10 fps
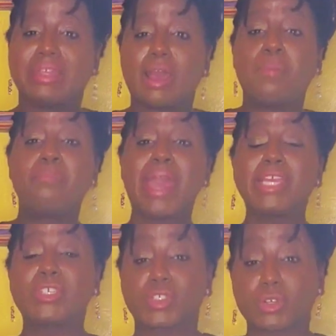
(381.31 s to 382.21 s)
Now
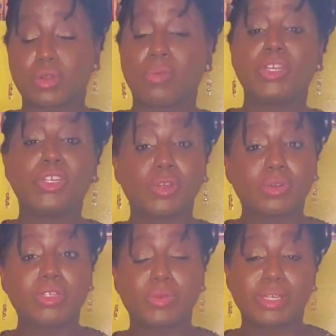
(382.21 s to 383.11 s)
make sure when
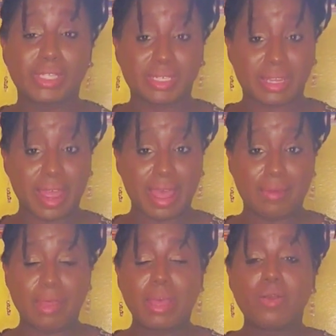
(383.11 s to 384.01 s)
you're doing this
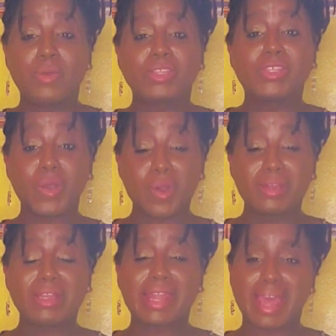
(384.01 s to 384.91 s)
lab with
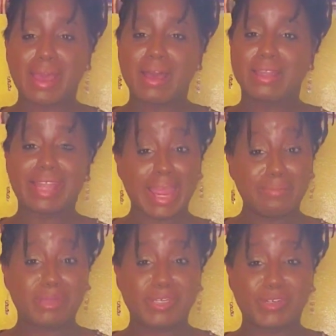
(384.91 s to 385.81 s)
your
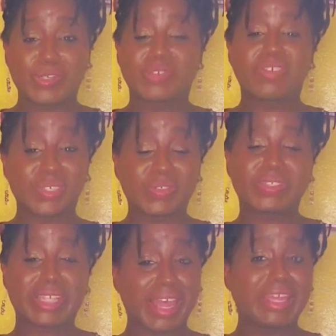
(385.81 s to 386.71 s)
Lightbender's
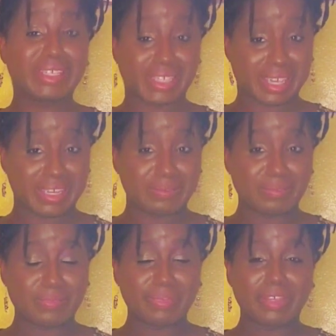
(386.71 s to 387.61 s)
physical science
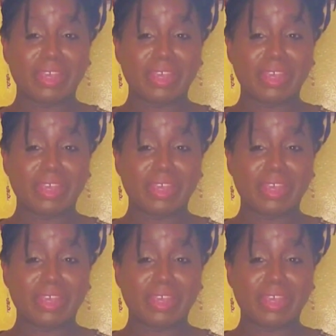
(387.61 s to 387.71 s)
kit,